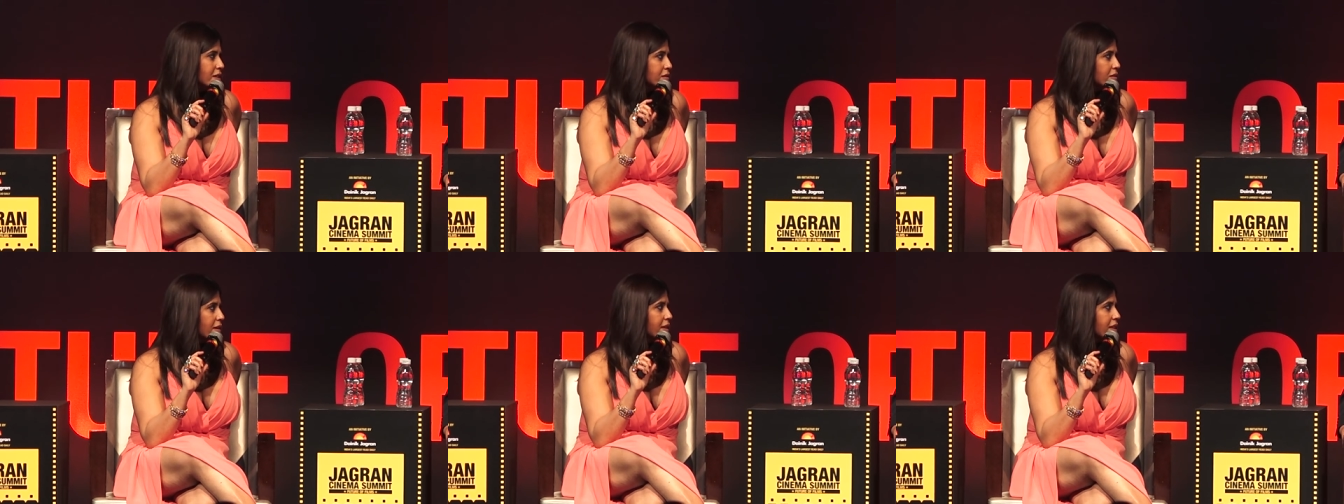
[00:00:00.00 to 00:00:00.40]

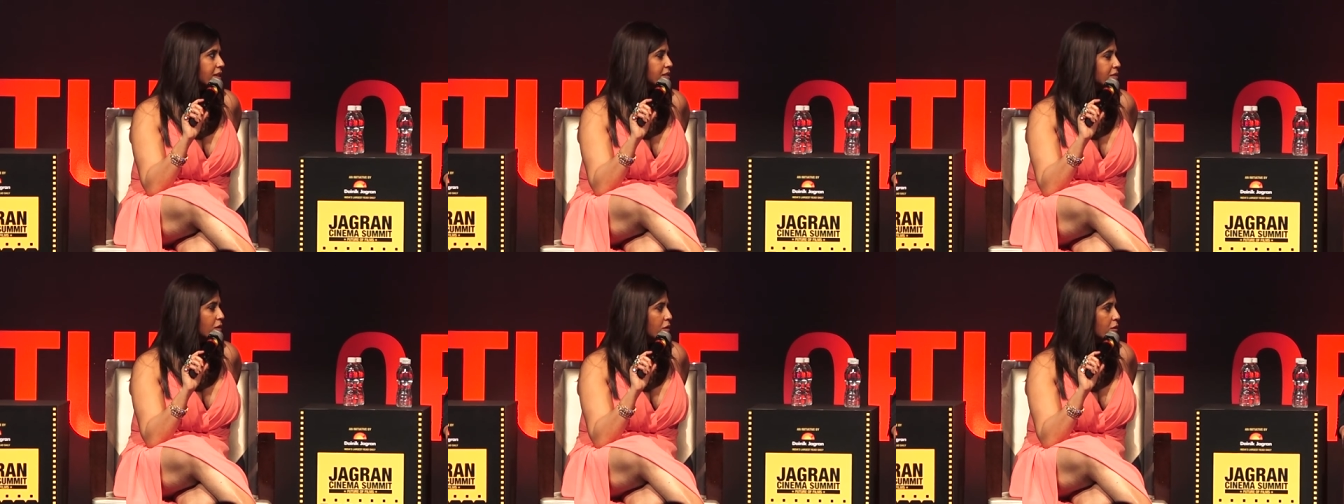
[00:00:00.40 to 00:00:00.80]
so I think
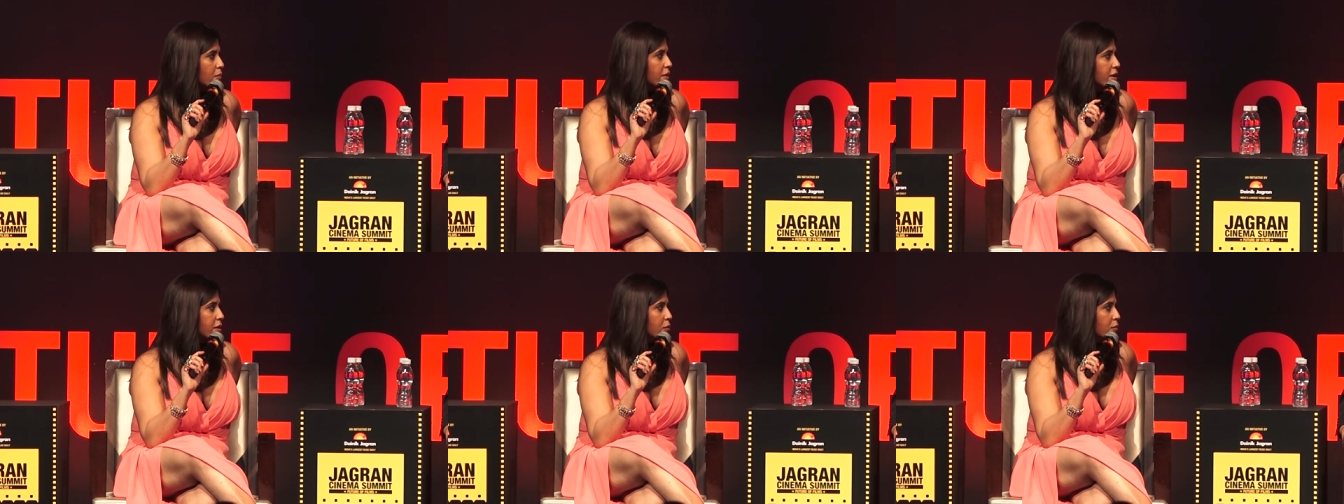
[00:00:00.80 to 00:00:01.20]
it's got to
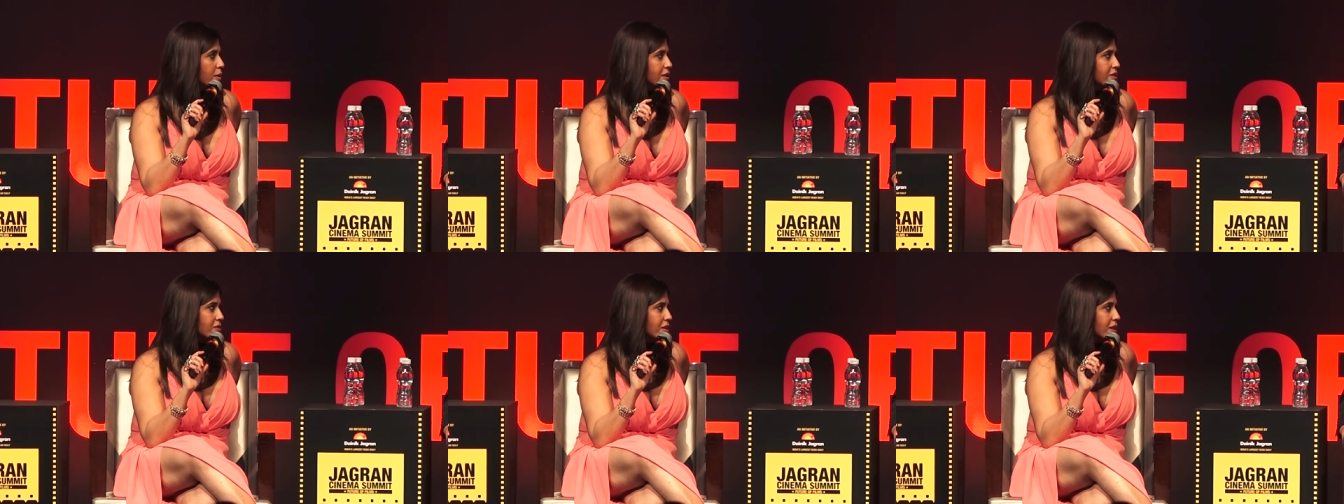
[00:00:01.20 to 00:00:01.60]
be a
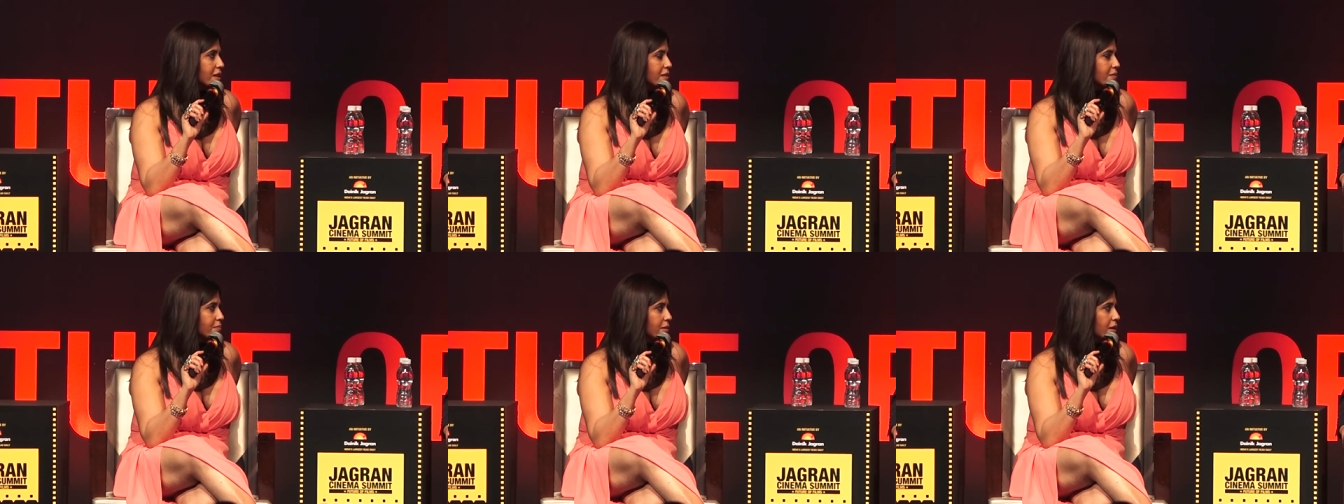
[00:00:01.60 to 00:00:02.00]
two-way
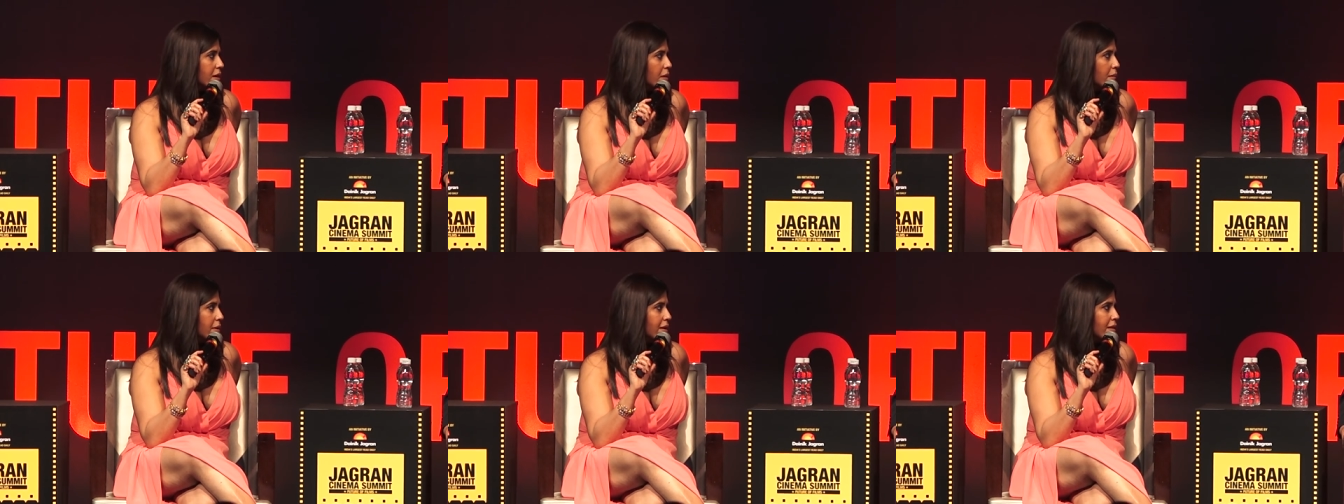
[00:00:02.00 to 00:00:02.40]
street.
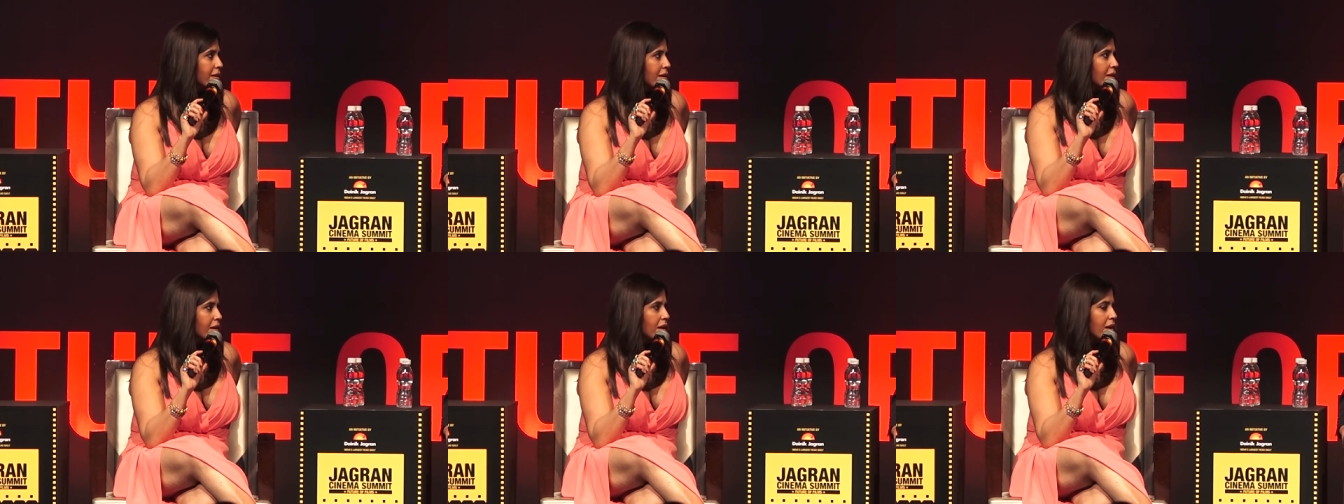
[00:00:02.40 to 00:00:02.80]
I mean,